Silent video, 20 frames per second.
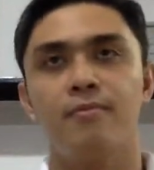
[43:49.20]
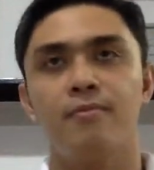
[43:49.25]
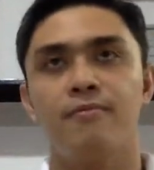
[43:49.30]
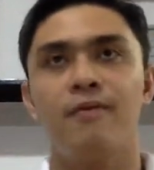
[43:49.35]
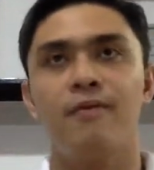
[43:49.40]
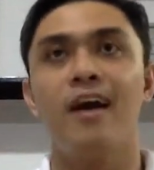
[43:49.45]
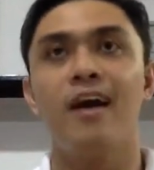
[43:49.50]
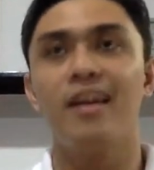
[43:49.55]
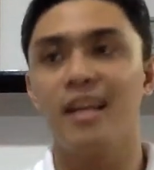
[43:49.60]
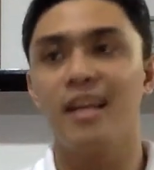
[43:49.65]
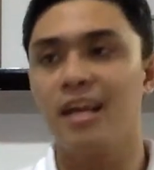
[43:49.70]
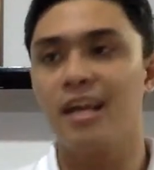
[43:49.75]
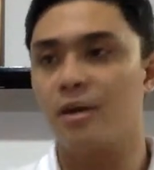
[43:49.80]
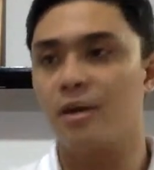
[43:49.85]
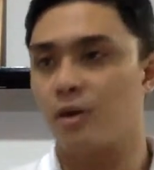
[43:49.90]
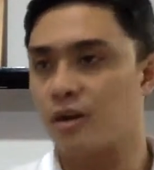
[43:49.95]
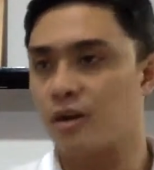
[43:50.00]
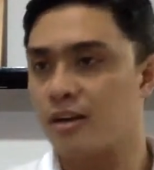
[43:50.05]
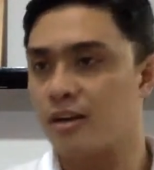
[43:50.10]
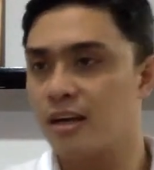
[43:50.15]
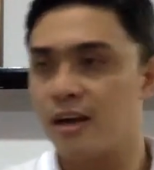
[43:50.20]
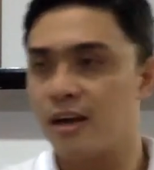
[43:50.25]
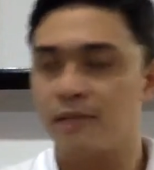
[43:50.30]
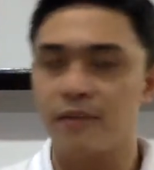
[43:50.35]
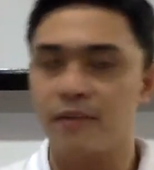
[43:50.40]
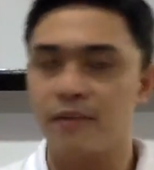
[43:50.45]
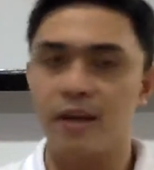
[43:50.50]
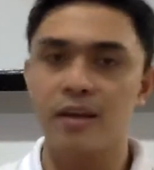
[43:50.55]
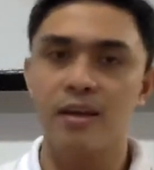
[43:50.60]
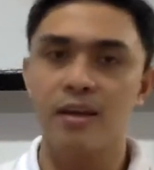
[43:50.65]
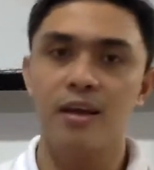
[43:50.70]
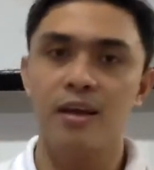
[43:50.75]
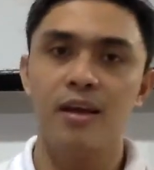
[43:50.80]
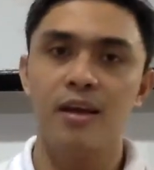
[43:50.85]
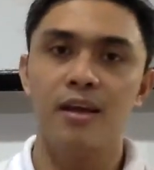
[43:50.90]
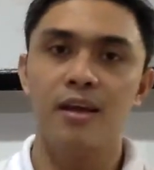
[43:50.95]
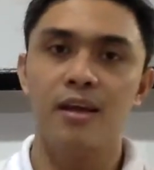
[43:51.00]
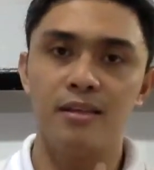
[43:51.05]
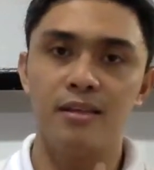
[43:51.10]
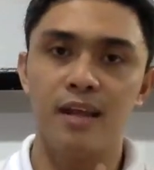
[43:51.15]
funneling or giving
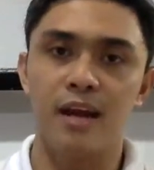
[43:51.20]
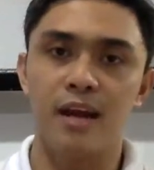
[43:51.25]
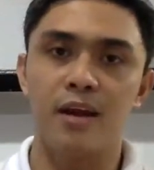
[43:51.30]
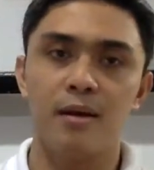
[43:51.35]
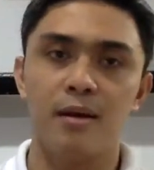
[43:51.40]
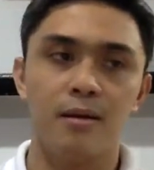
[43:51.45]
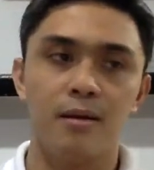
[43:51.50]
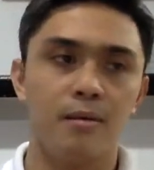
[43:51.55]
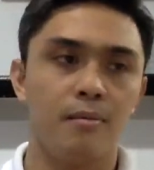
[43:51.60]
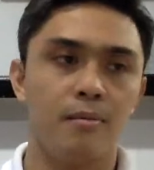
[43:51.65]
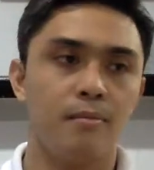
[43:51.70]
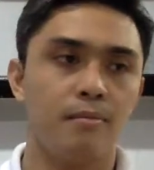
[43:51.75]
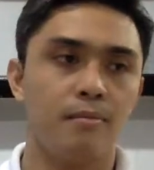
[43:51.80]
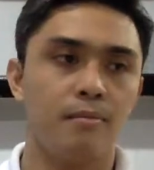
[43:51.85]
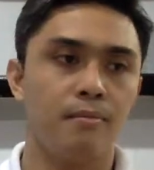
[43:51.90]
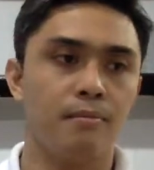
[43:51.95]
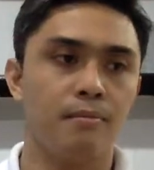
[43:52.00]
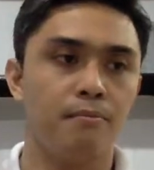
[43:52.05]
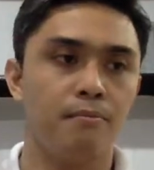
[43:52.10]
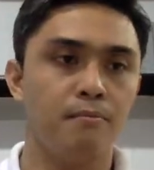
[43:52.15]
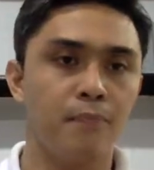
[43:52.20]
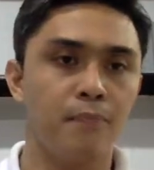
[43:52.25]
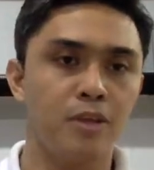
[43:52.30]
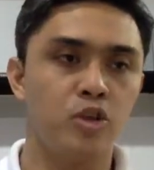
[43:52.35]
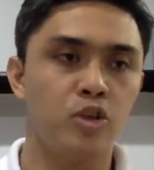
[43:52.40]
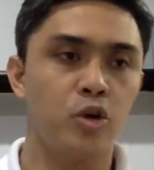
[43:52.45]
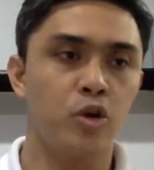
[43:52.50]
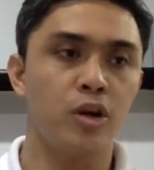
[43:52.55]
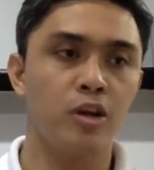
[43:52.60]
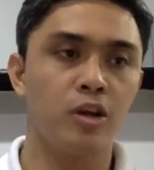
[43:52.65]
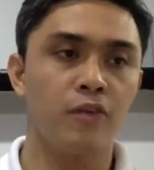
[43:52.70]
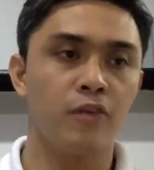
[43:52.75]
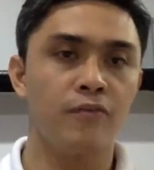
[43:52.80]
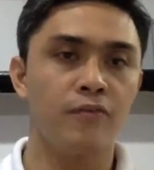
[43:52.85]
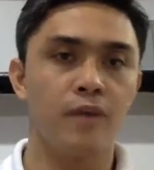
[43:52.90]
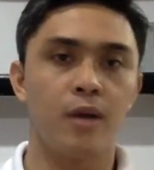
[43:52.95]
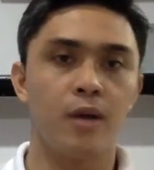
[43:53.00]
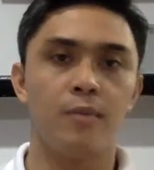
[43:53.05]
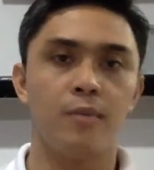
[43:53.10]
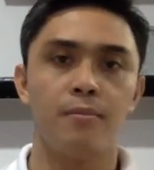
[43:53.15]
their majority of
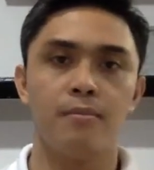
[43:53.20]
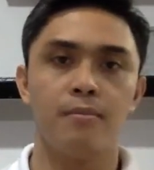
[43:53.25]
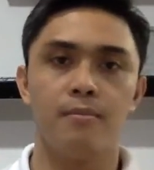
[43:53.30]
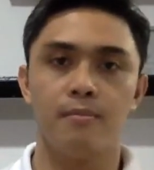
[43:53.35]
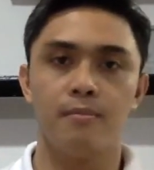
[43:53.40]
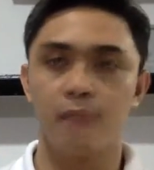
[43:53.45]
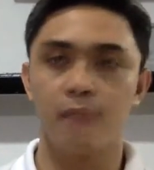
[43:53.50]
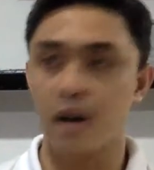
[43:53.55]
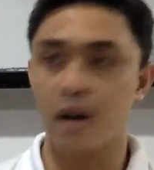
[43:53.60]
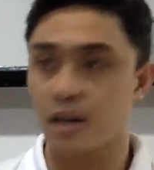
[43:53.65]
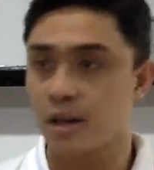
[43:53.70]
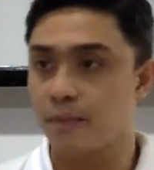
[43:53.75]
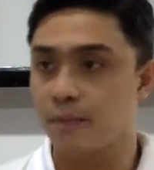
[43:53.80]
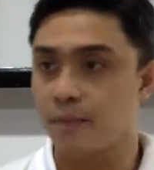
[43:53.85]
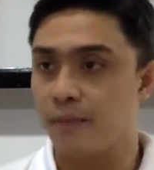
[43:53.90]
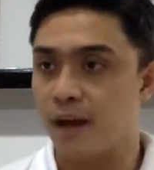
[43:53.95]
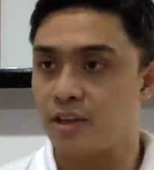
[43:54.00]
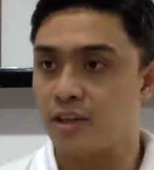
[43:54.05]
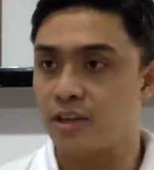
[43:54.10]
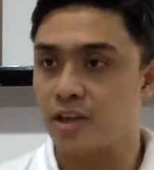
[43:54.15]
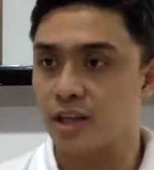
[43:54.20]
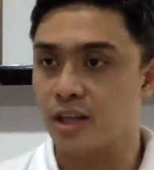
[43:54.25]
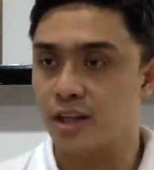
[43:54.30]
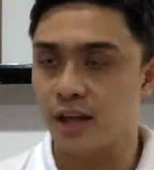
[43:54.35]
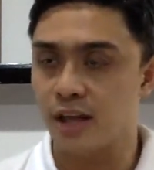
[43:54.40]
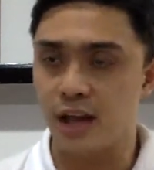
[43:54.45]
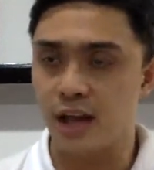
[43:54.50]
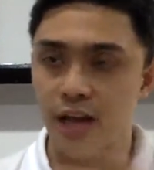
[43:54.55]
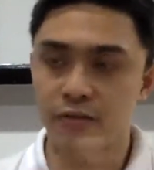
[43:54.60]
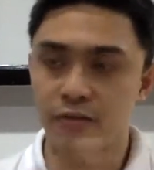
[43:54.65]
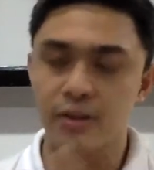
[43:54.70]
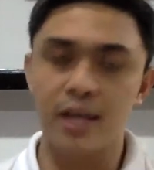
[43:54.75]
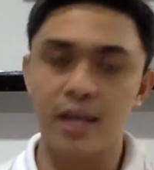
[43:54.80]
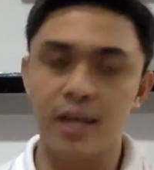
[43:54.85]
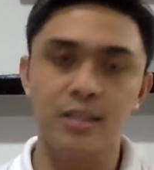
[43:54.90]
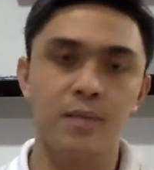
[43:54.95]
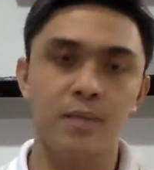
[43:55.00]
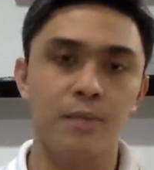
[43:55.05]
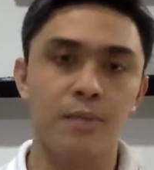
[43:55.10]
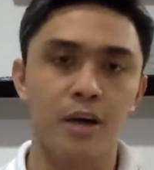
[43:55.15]
their marketing budget and
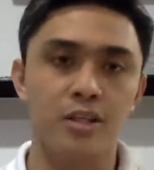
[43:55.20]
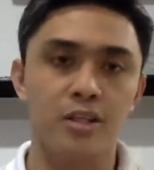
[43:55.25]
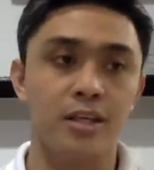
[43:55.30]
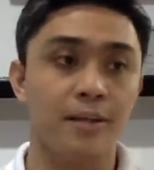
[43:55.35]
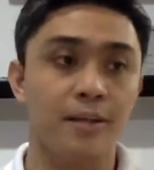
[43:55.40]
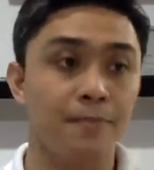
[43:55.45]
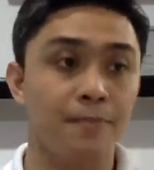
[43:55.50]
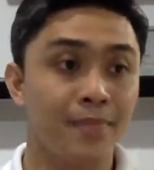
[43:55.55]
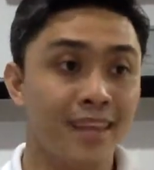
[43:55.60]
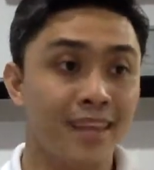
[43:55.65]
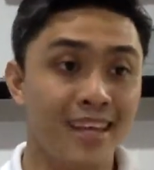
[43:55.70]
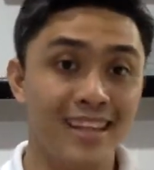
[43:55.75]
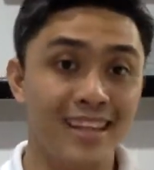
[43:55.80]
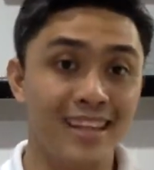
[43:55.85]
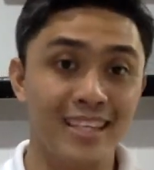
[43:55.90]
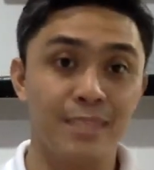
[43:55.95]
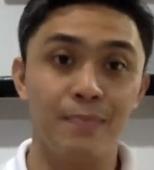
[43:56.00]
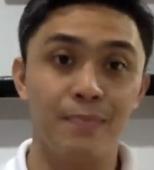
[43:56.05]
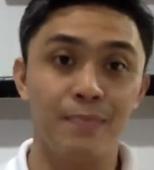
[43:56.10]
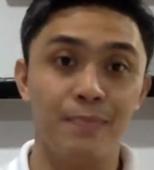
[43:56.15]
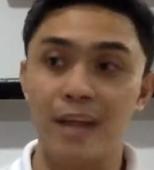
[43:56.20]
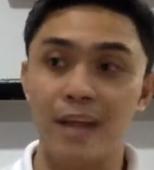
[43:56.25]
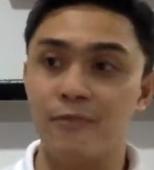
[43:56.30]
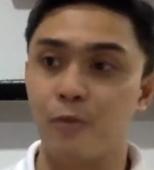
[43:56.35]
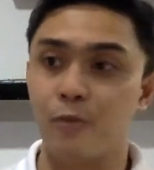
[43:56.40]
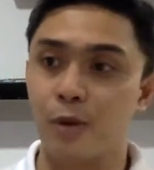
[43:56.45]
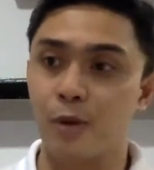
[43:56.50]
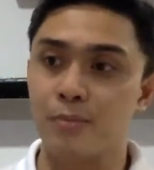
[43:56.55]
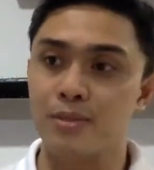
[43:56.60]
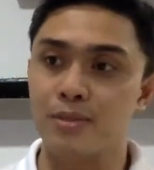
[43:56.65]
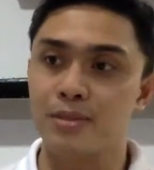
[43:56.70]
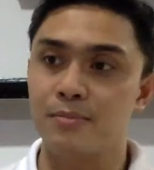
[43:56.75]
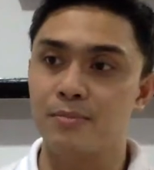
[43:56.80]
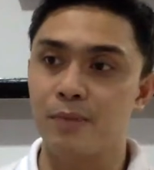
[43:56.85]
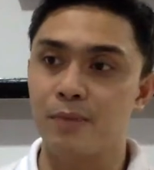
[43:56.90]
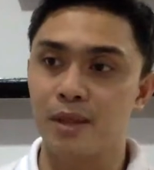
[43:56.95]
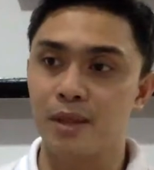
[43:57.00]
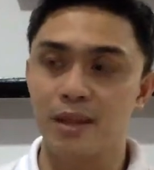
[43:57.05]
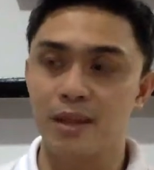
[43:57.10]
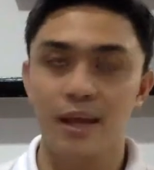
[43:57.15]
advertising budget in these platforms.
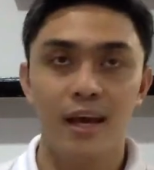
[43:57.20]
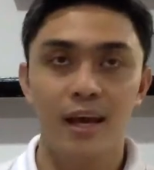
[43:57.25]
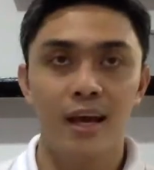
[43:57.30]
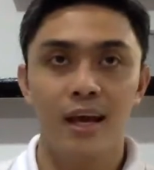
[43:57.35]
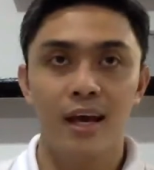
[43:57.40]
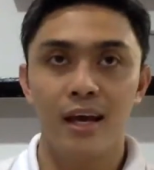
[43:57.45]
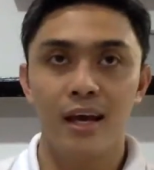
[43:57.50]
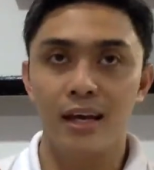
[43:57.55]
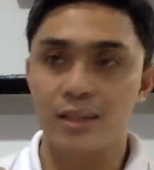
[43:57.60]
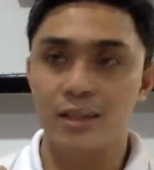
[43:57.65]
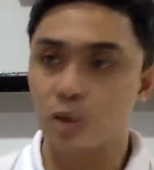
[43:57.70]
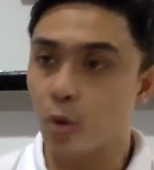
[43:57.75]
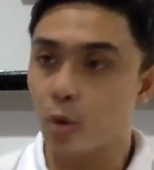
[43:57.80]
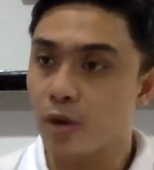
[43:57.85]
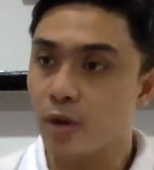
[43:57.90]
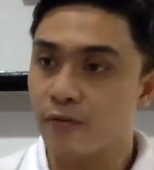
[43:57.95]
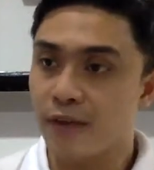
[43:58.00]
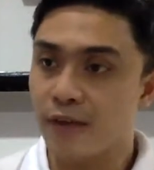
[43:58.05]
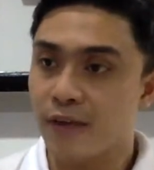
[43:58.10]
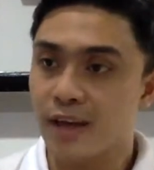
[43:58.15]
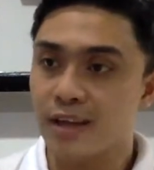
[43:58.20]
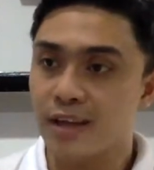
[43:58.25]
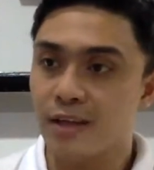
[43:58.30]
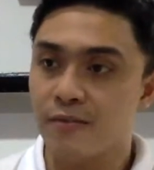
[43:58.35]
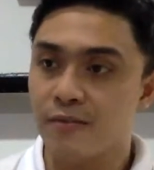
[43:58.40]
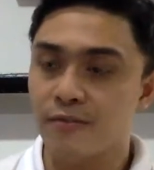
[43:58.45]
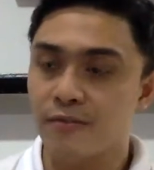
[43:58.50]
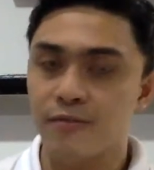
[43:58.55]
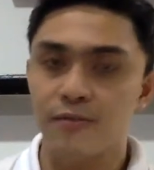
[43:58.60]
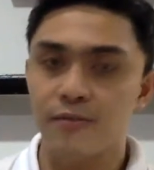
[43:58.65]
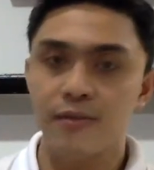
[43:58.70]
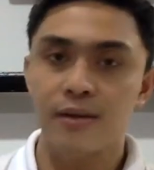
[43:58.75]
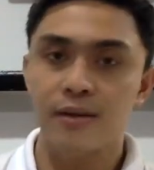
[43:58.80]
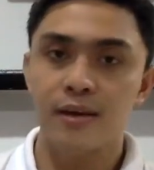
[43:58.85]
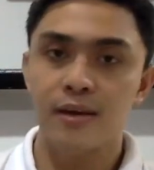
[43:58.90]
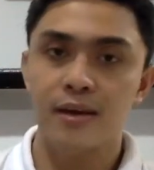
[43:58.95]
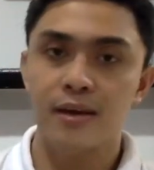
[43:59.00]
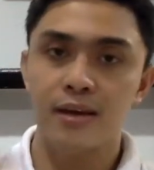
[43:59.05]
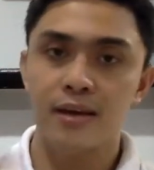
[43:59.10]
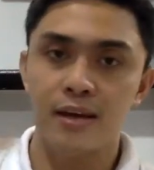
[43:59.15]
But it's so effective,
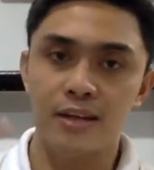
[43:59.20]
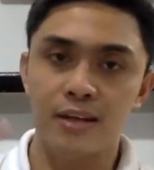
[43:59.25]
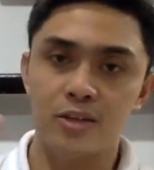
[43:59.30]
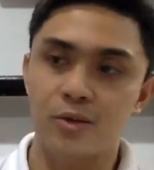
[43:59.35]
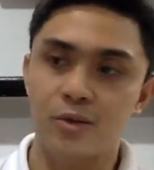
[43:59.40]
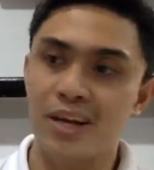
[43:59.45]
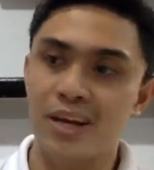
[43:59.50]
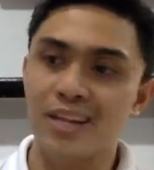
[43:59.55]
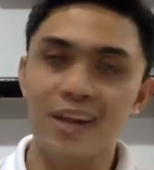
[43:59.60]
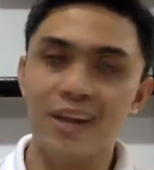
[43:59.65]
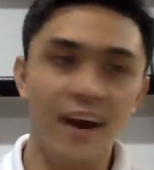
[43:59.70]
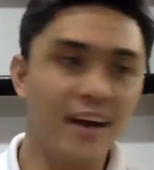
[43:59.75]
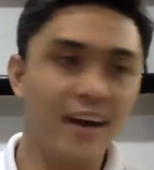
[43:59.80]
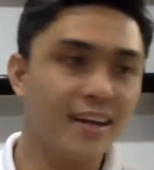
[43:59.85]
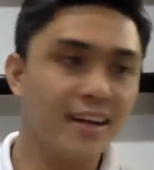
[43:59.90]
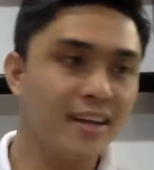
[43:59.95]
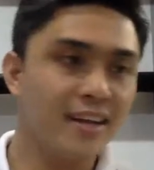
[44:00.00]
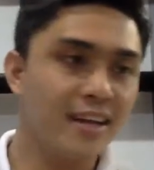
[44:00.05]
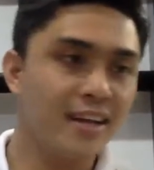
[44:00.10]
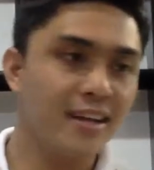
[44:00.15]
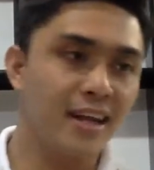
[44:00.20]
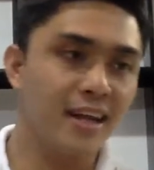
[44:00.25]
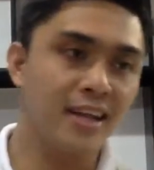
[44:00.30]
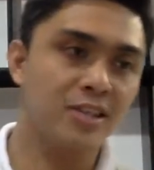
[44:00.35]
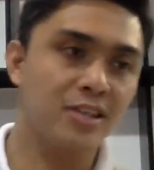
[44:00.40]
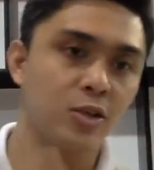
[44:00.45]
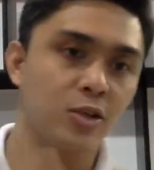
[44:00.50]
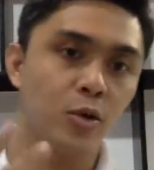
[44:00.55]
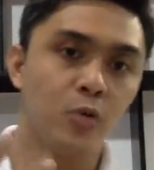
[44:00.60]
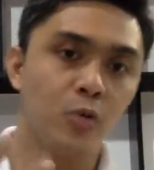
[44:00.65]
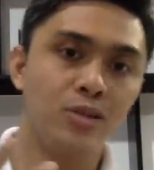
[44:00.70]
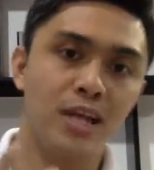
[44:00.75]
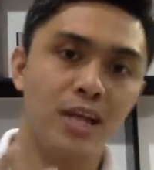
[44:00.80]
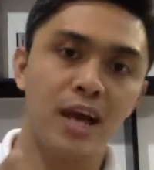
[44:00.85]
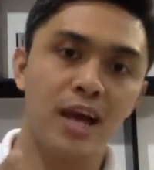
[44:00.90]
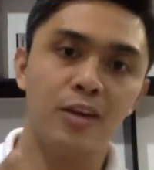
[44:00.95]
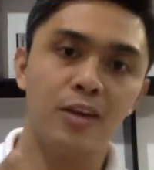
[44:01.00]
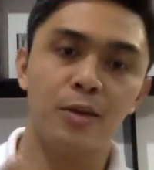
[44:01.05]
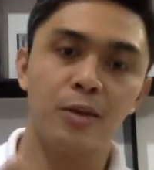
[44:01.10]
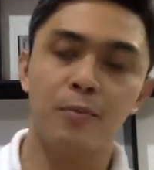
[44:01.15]
it's really targeted, and it's grossly
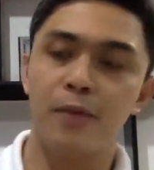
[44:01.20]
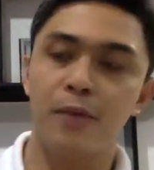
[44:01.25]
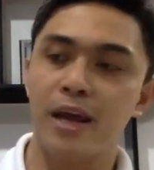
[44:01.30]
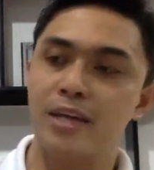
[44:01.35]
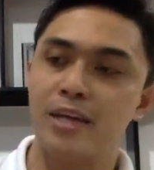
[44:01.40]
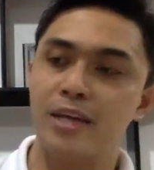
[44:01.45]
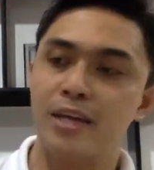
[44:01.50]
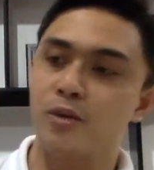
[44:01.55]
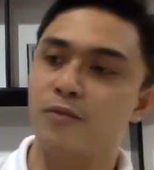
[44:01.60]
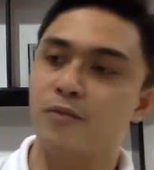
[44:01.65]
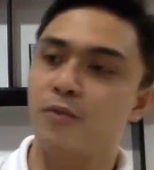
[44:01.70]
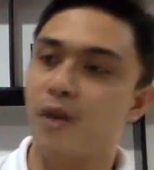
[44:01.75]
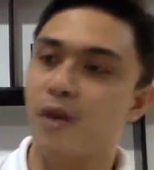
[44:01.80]
underpriced. So if you